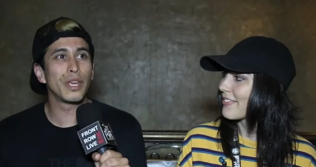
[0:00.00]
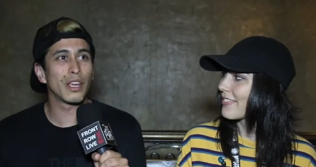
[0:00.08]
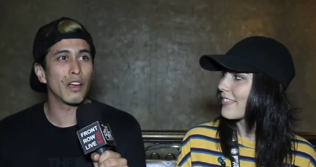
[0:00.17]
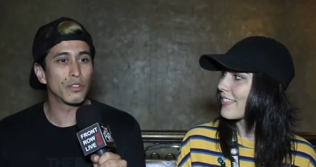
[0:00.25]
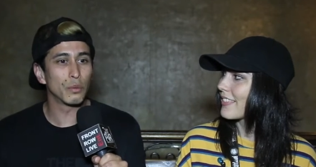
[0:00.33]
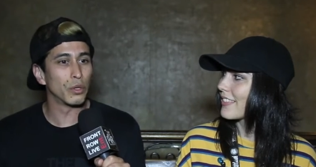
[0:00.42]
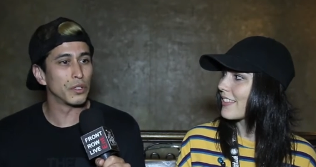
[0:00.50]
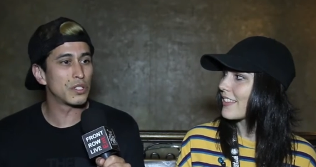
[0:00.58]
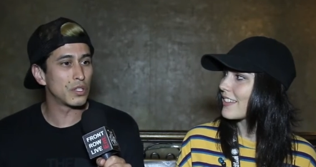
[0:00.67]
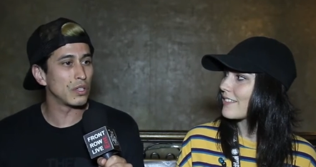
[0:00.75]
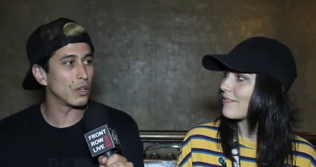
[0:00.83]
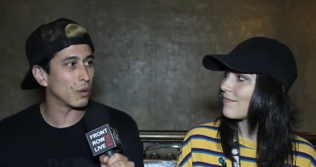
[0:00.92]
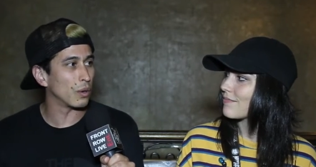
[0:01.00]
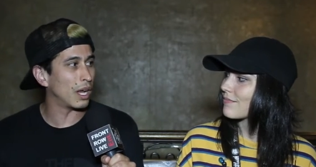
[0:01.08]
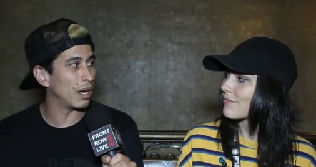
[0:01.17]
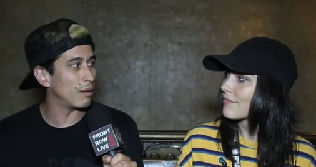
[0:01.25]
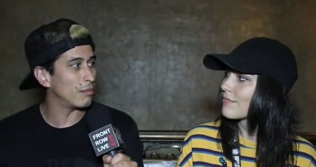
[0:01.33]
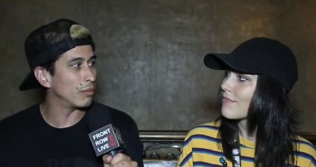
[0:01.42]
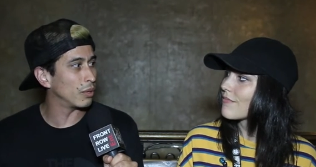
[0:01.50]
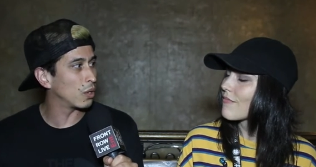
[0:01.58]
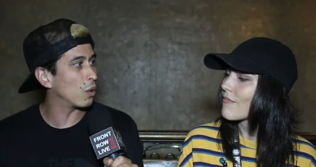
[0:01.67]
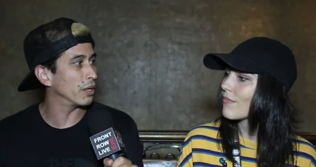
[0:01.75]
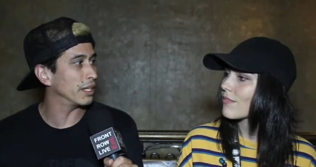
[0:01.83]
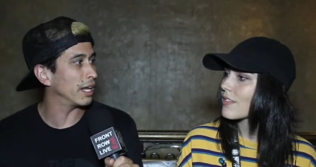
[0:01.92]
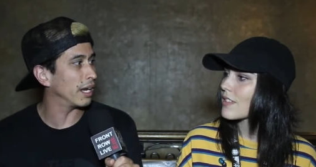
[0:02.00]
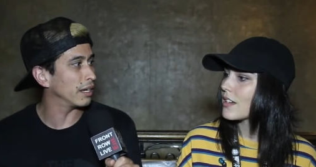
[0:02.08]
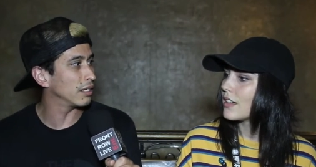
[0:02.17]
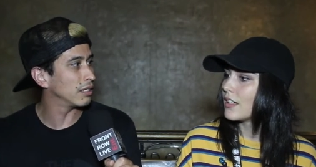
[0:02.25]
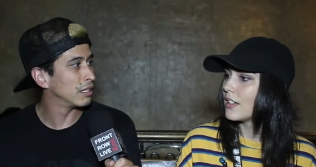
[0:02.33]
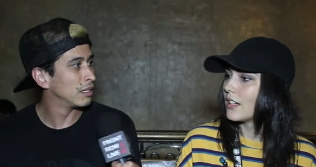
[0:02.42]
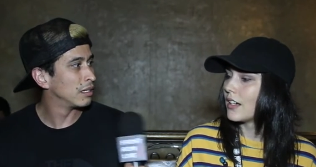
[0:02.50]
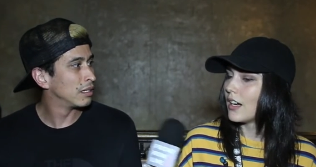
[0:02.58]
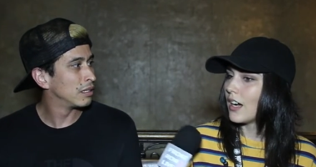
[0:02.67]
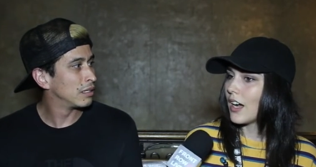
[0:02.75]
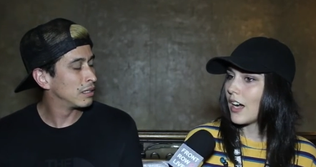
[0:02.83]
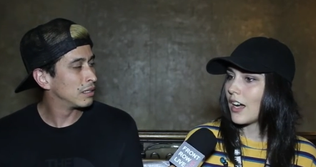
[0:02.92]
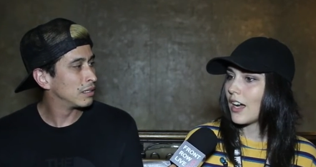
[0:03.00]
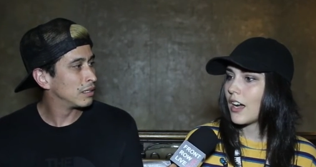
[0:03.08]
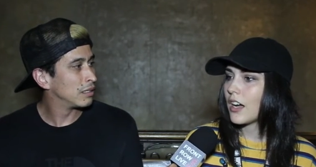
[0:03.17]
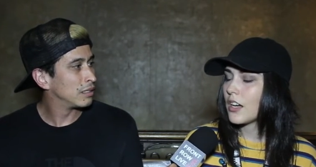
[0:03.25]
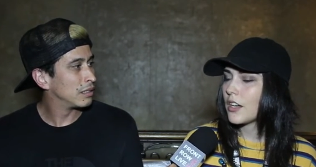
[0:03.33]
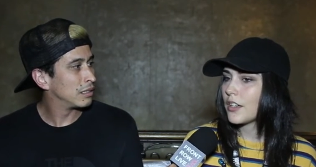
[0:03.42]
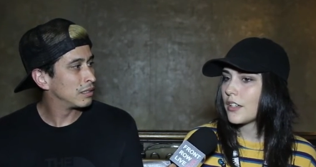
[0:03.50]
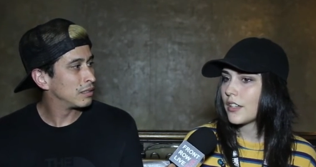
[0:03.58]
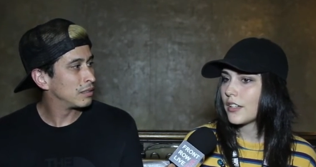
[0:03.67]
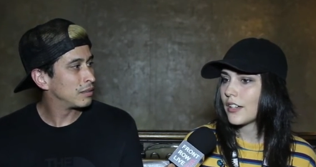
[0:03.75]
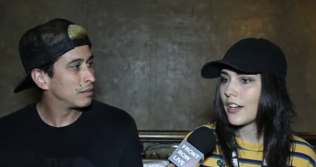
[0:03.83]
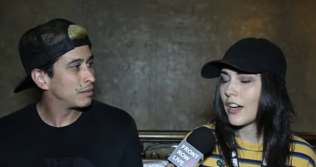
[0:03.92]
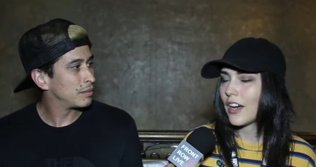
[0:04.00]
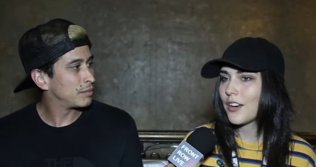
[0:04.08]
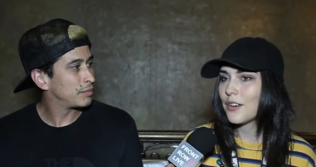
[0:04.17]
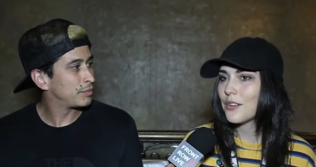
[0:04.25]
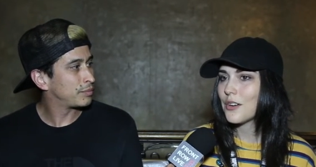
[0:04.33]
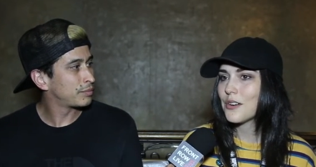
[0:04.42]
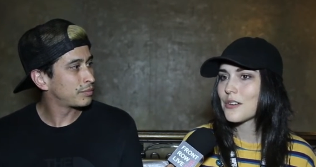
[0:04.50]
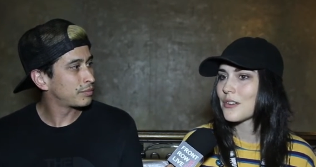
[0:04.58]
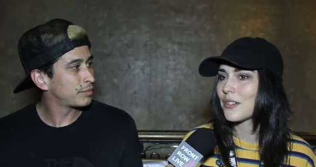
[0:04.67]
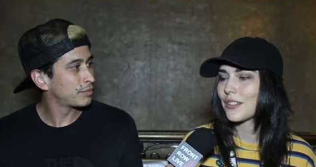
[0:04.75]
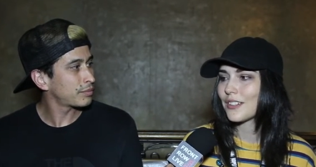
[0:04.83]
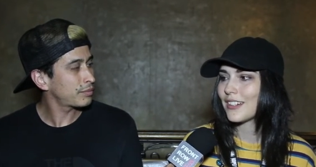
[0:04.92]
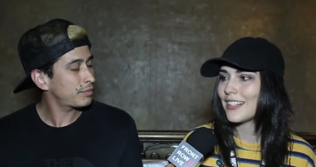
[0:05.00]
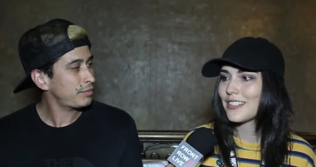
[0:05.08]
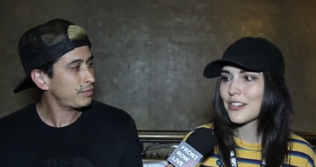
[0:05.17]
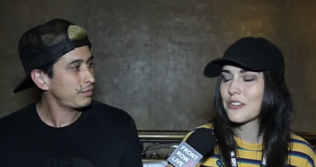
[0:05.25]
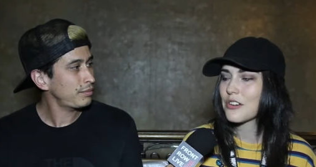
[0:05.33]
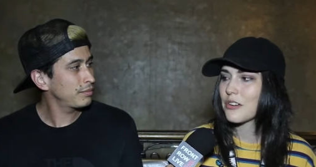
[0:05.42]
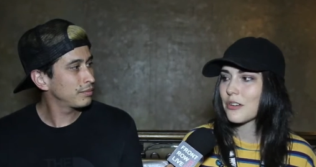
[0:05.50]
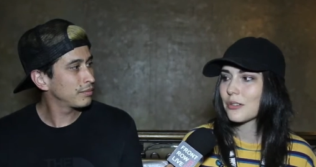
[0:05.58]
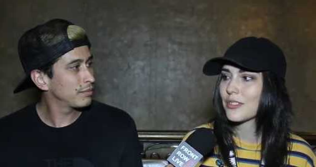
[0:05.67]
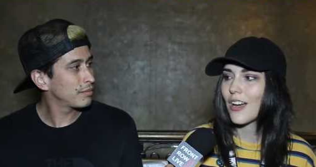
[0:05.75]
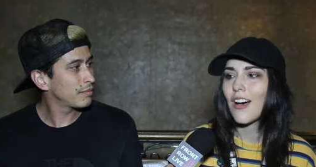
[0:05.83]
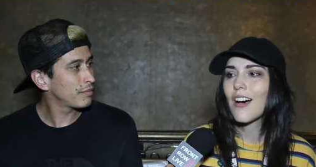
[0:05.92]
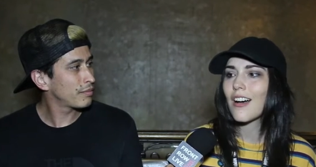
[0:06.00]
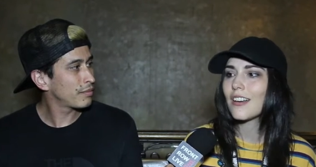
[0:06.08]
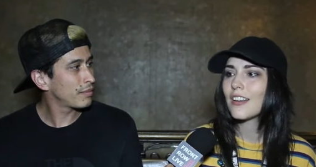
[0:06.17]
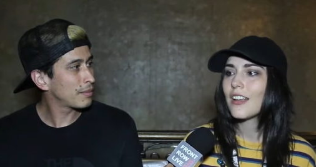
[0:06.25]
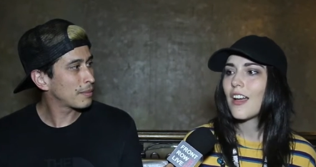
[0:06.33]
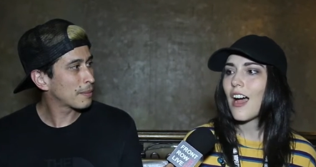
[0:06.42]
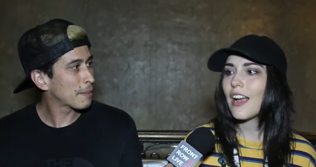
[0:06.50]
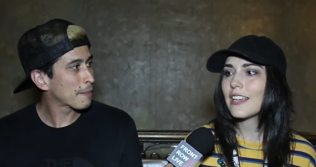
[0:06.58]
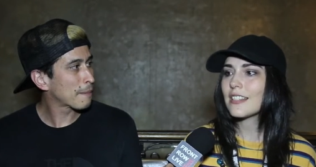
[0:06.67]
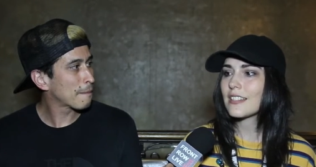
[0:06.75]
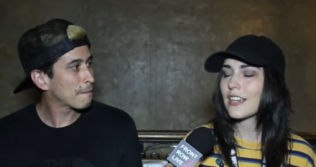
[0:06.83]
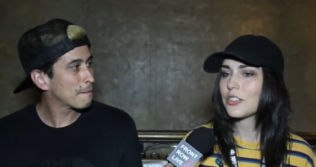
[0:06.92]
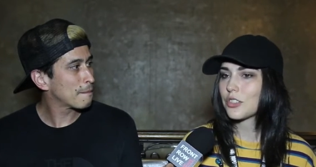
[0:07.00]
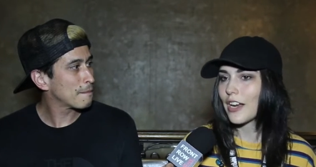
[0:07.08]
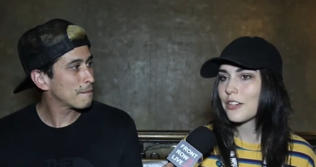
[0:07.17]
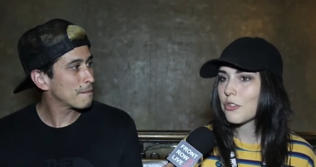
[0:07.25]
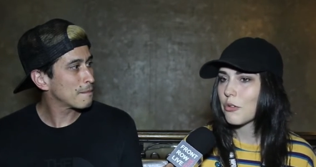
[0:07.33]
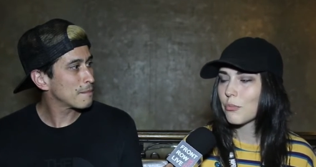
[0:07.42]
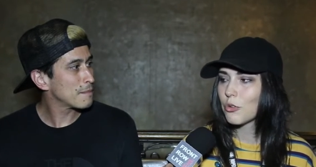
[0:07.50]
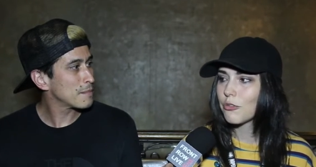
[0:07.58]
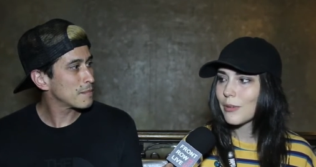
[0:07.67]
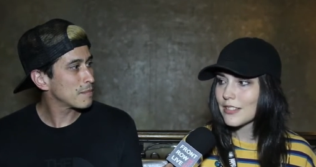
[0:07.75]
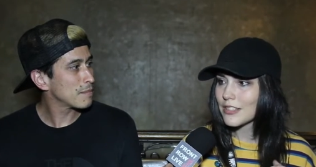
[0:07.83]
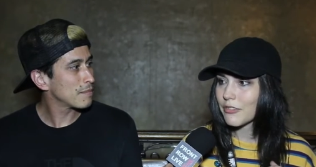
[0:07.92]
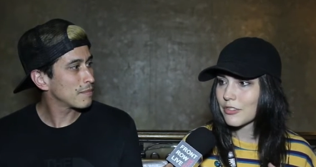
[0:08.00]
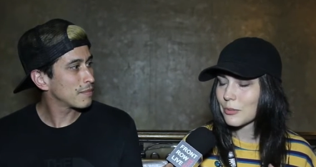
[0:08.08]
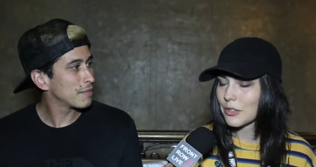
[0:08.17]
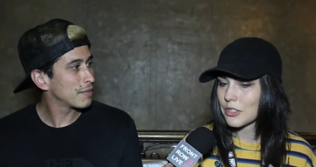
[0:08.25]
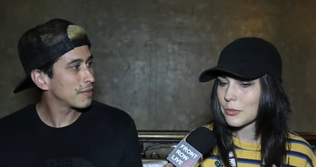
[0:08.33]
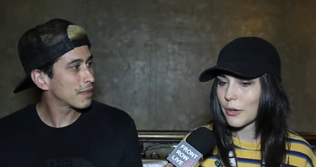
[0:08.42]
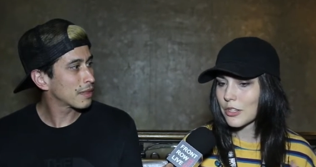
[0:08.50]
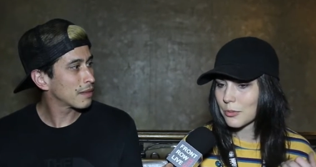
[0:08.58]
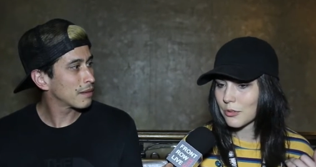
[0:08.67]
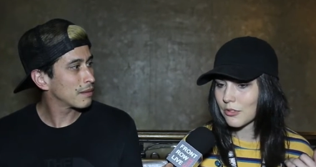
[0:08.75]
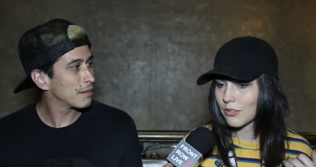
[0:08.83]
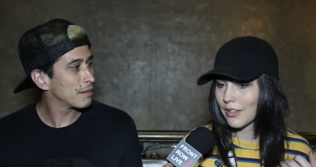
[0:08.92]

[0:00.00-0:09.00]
Speaker 1: get comfortable in the studio um, recording that?
Speaker 2: Uh, I don't know. I don't know. It was hard. I guess I tried to remove myself as much as possible,